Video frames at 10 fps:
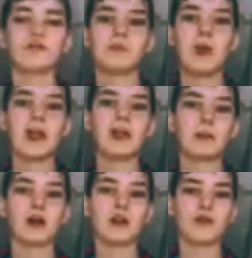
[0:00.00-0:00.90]
main
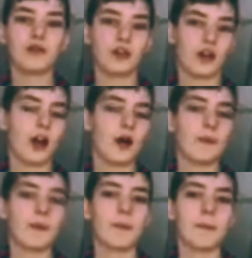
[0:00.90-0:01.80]
part of the crop,
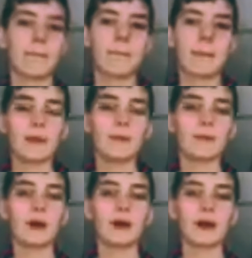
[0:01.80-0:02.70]

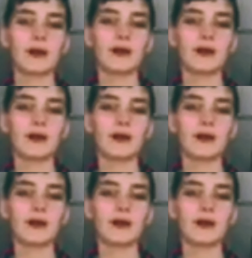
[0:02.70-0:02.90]
but